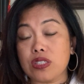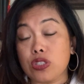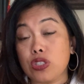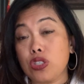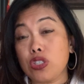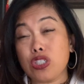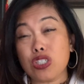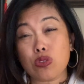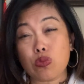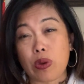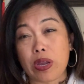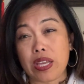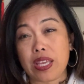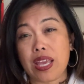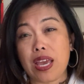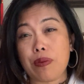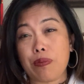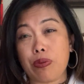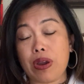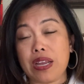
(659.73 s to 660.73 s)
Do you just want to
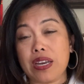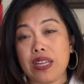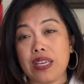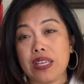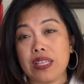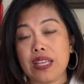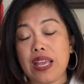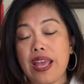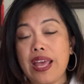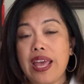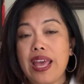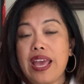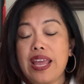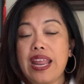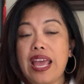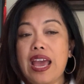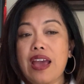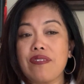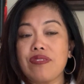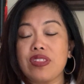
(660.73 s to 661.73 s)
get pregnant and
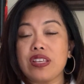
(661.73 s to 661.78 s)
have